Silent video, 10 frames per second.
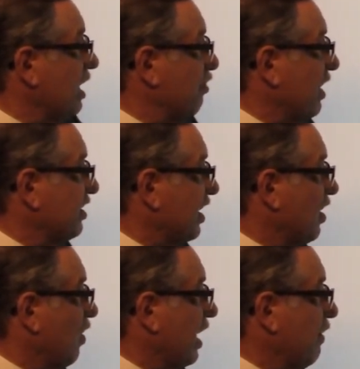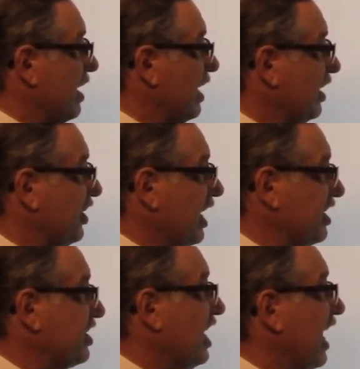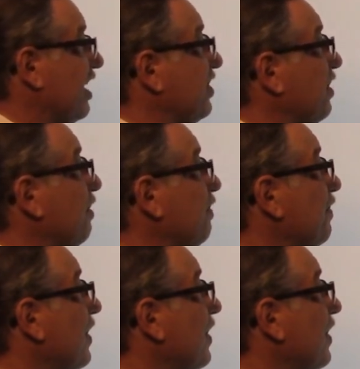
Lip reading: the priestly code here in Genesis 9:2.